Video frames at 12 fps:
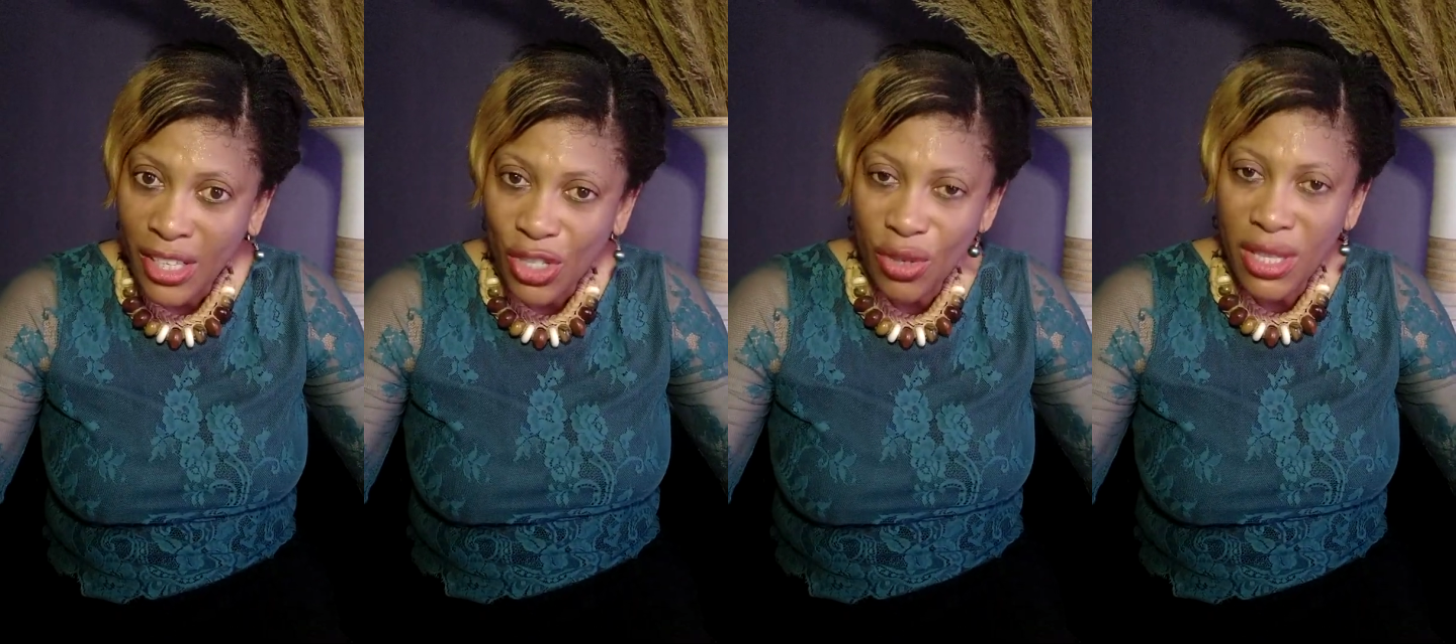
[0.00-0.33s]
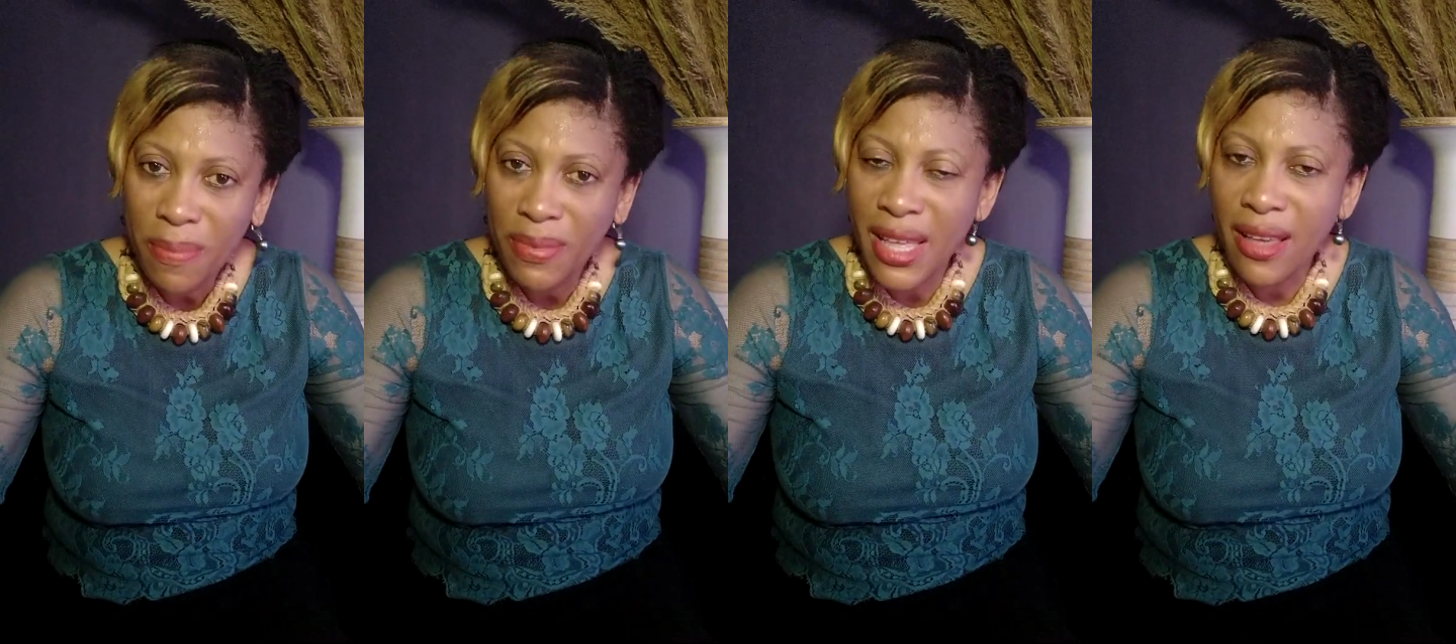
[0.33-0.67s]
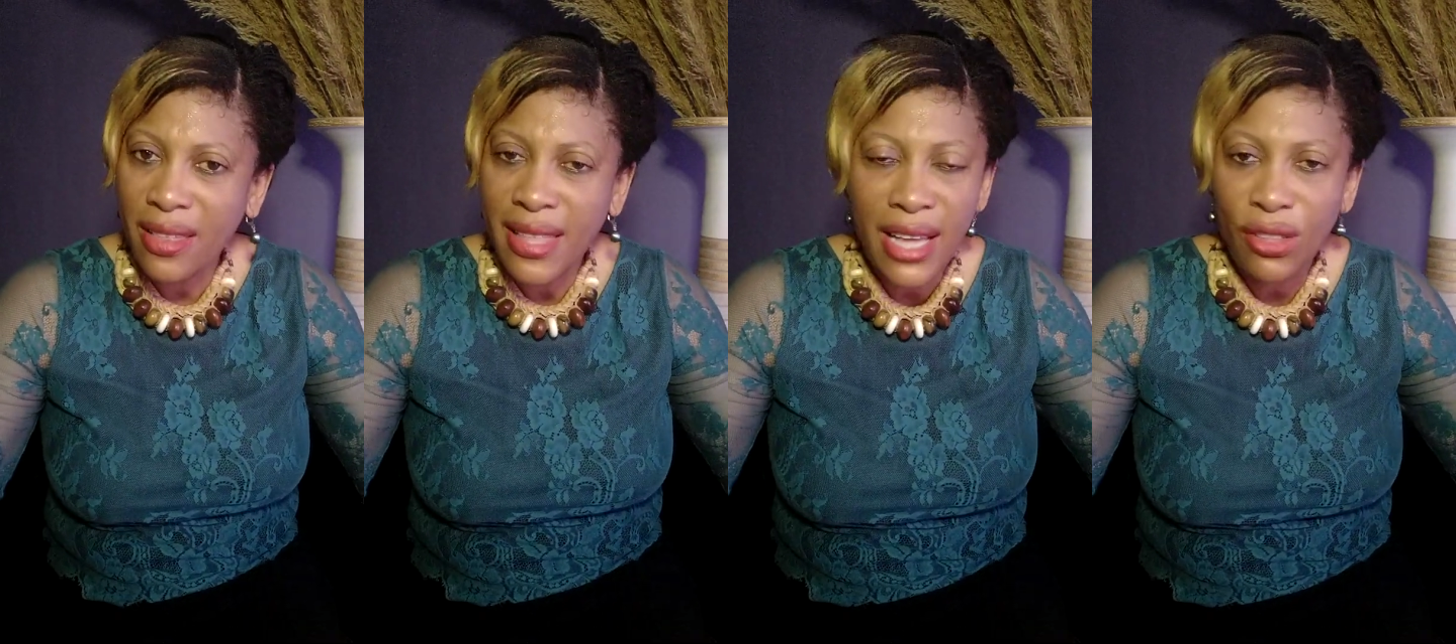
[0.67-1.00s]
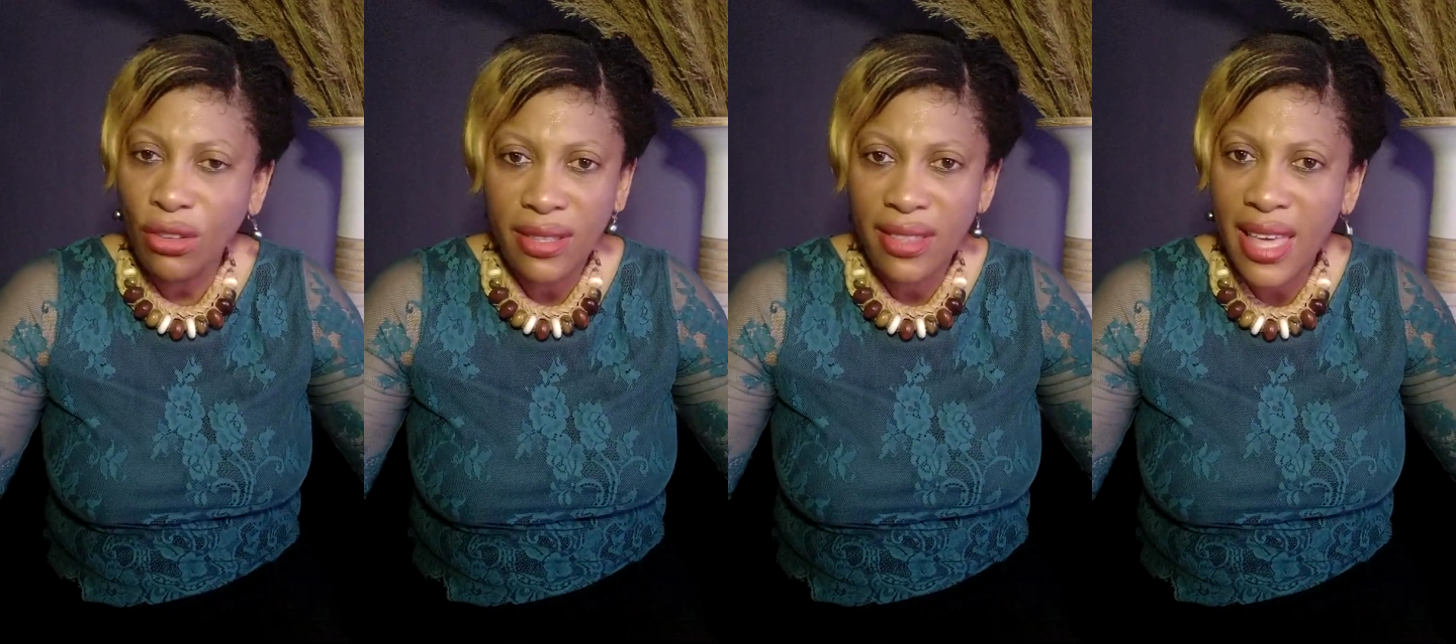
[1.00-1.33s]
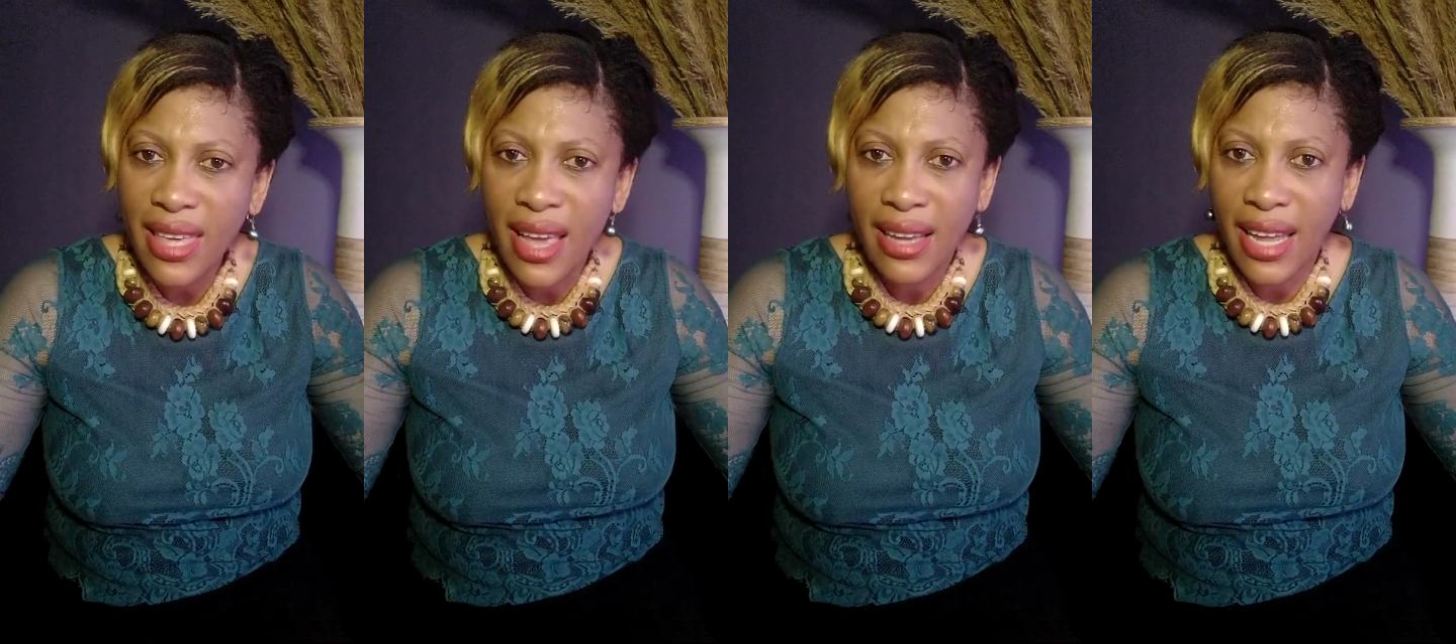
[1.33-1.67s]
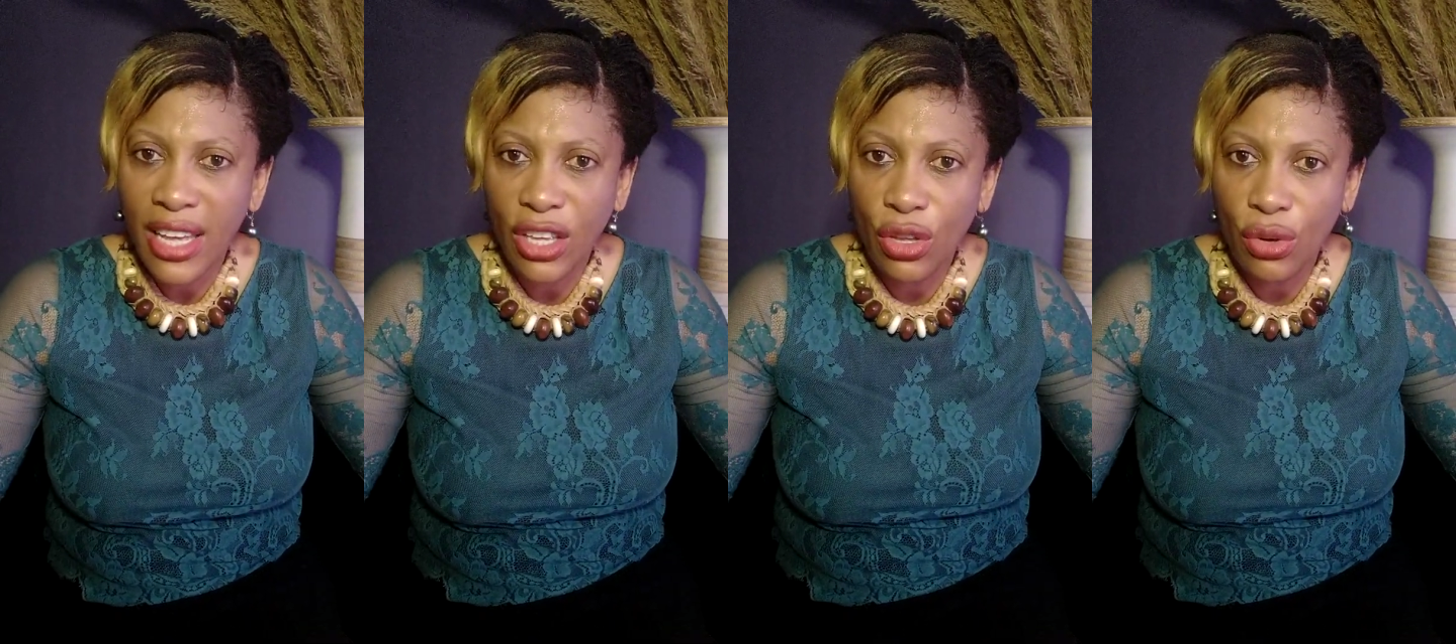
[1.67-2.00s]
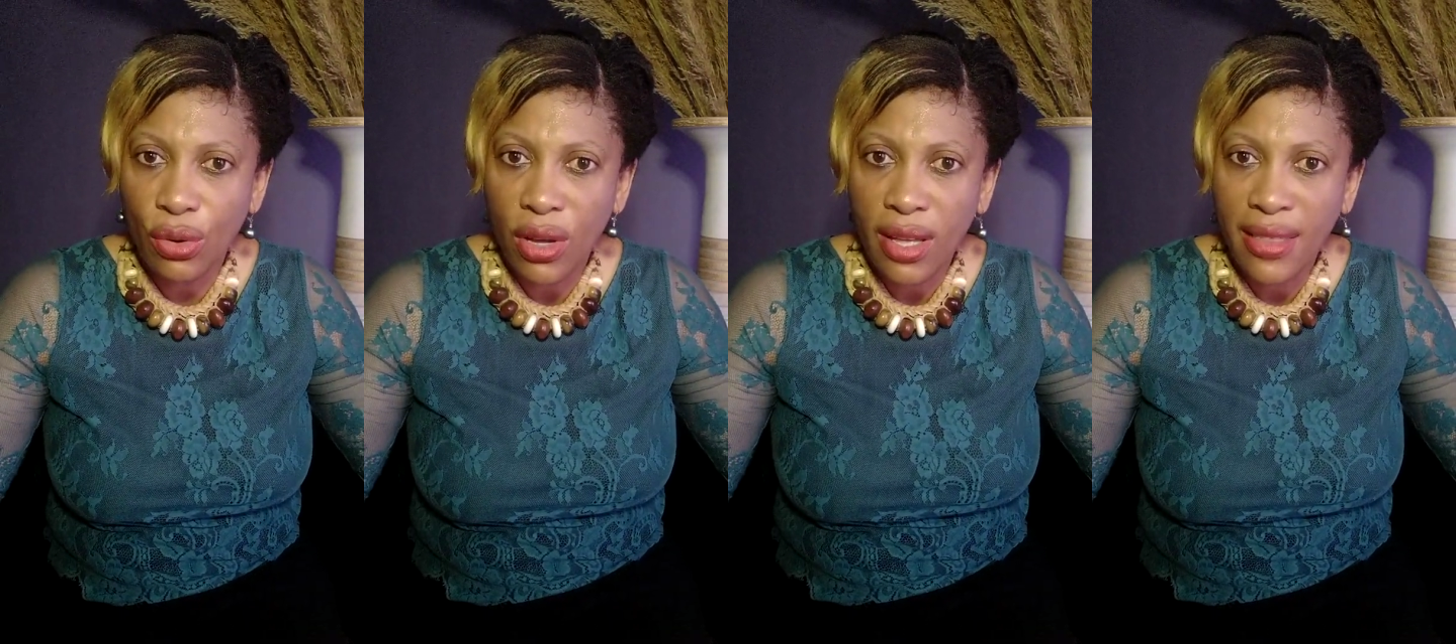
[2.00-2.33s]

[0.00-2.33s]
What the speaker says: So they are not thinking like you.